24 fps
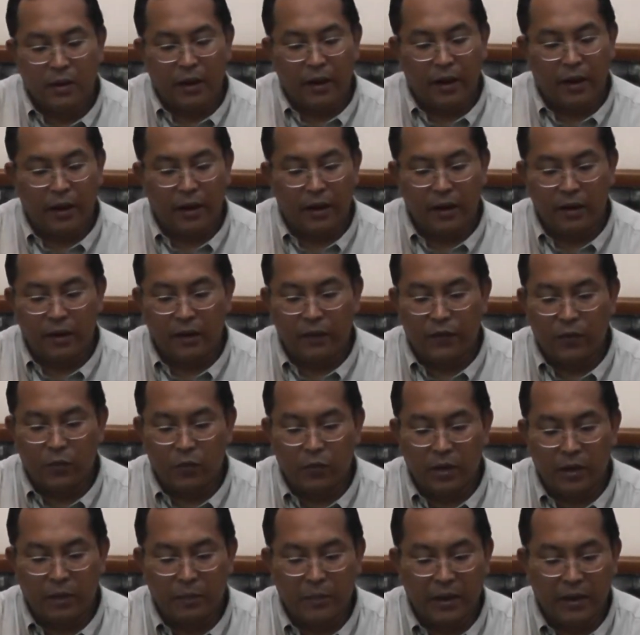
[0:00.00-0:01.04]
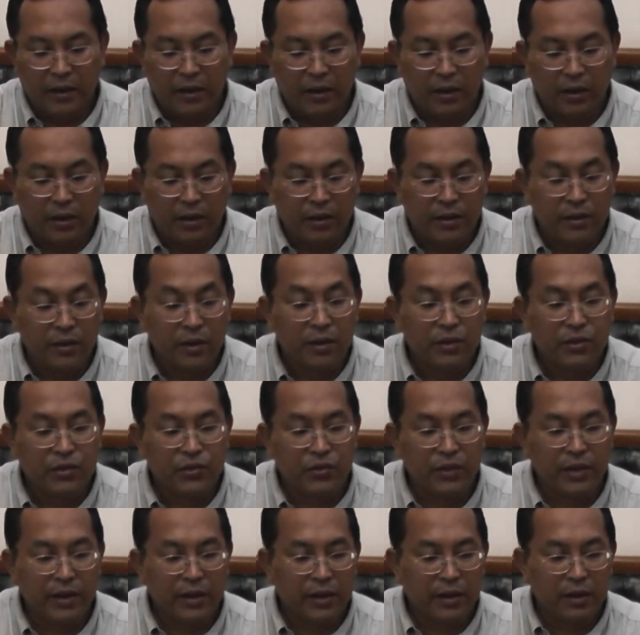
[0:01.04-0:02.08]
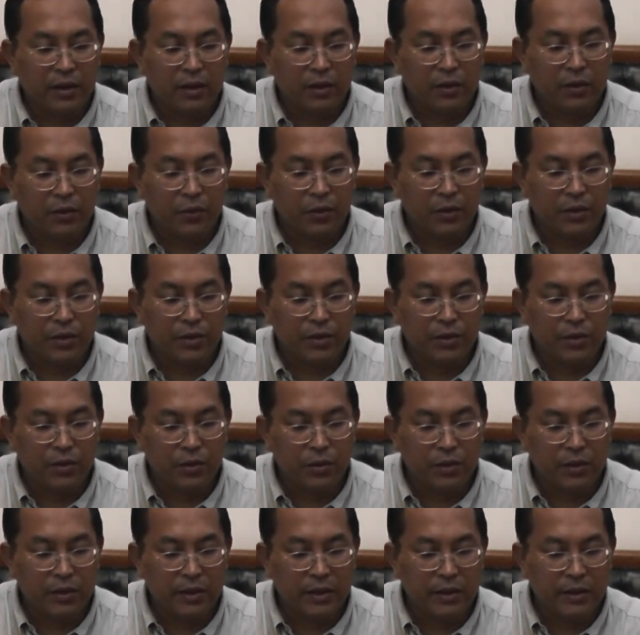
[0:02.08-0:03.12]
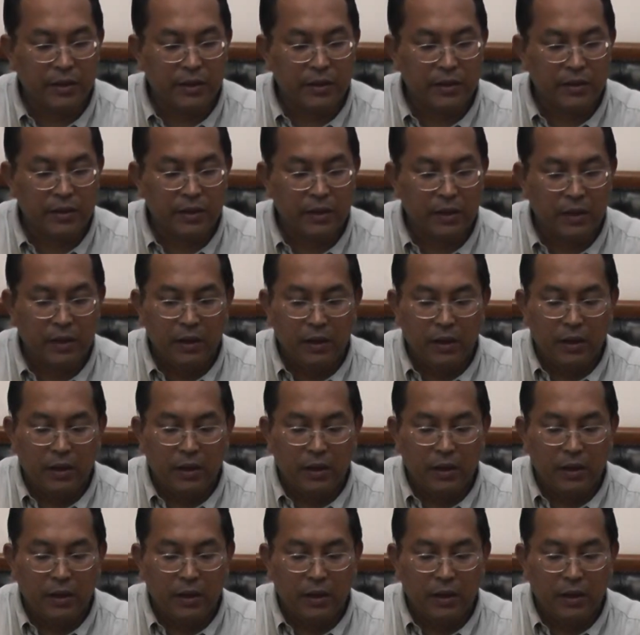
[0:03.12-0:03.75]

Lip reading: And if you want to make an adult drink, what you do is